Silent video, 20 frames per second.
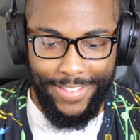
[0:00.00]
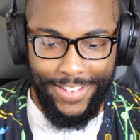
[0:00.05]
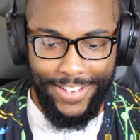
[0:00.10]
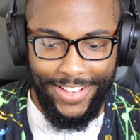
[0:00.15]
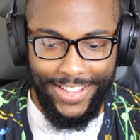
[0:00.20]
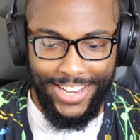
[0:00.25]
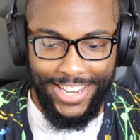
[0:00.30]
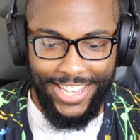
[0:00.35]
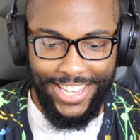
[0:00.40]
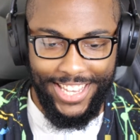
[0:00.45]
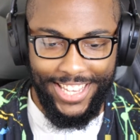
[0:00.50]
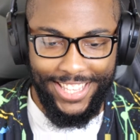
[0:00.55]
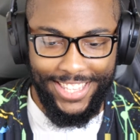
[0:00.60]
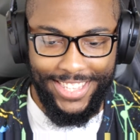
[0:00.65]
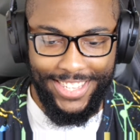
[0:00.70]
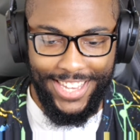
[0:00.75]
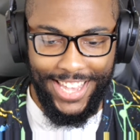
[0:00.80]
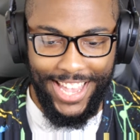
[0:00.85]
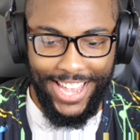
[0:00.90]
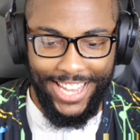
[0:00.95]
On the
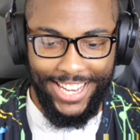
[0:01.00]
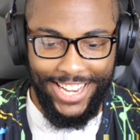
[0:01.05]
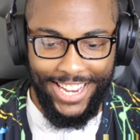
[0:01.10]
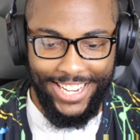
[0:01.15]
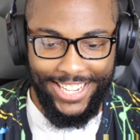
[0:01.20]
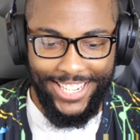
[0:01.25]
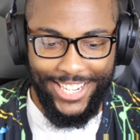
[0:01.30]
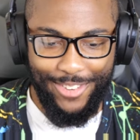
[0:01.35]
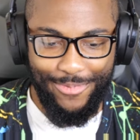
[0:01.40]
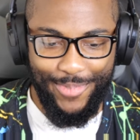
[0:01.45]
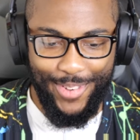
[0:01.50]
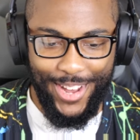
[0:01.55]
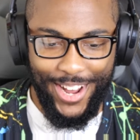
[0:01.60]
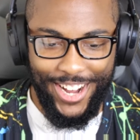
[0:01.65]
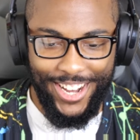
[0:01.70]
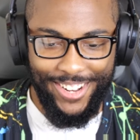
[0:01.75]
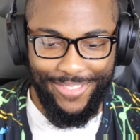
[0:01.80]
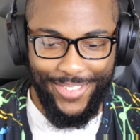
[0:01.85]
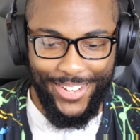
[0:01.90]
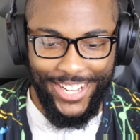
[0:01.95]
inside, that shit be
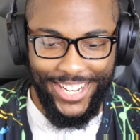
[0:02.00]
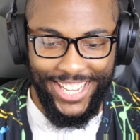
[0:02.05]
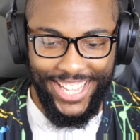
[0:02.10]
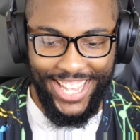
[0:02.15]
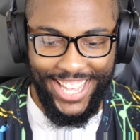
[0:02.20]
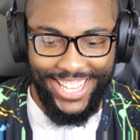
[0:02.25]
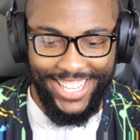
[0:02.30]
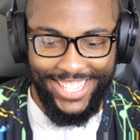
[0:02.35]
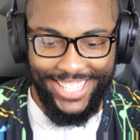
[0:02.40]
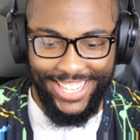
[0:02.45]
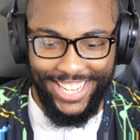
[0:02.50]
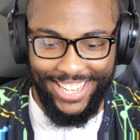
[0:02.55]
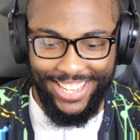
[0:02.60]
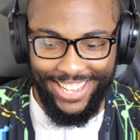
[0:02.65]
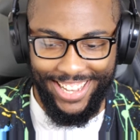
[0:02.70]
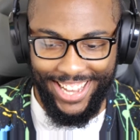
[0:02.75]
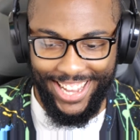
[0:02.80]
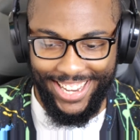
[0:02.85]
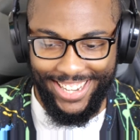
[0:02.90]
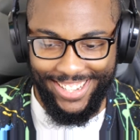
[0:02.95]
hurting, but on the outside, you
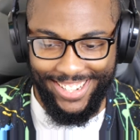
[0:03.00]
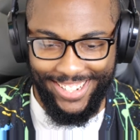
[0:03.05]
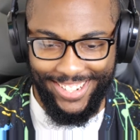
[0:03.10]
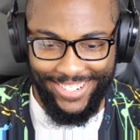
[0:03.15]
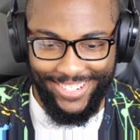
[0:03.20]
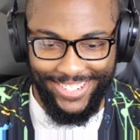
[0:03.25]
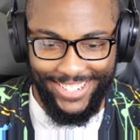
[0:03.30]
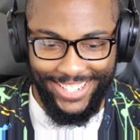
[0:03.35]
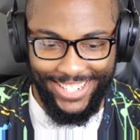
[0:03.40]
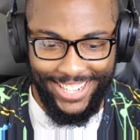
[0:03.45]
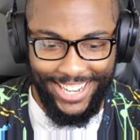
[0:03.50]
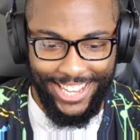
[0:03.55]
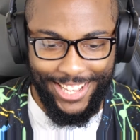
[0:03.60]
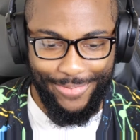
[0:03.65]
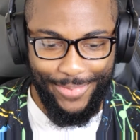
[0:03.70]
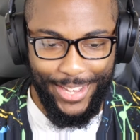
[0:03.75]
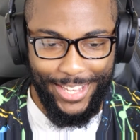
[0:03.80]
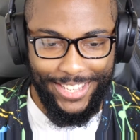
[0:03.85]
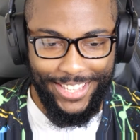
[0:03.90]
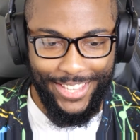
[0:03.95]
can't show it. That's
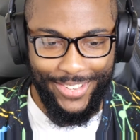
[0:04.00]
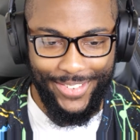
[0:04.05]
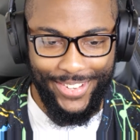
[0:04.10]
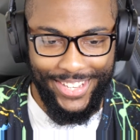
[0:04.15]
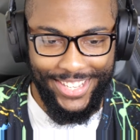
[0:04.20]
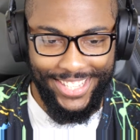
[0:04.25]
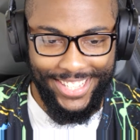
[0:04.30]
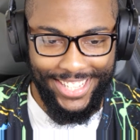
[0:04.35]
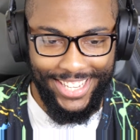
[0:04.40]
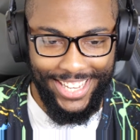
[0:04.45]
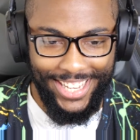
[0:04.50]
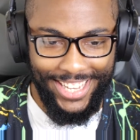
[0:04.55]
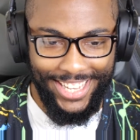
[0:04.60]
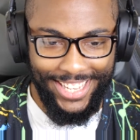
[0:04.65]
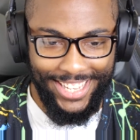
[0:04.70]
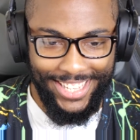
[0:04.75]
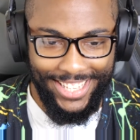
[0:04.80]
basically what he's saying.